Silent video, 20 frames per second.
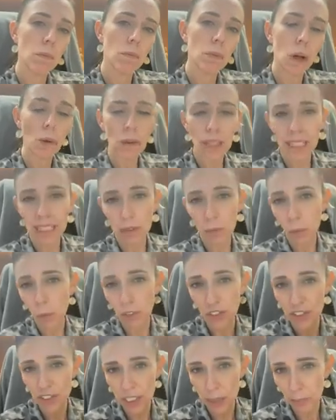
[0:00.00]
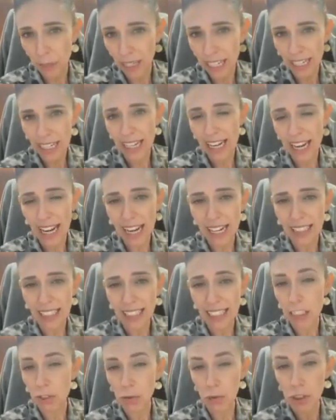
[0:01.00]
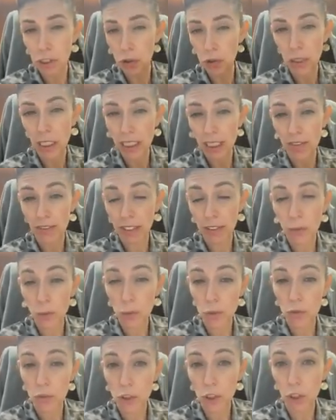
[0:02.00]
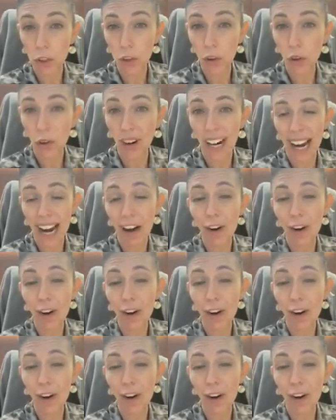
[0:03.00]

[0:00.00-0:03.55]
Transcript: No one wants to be at these restrictive levels for too long.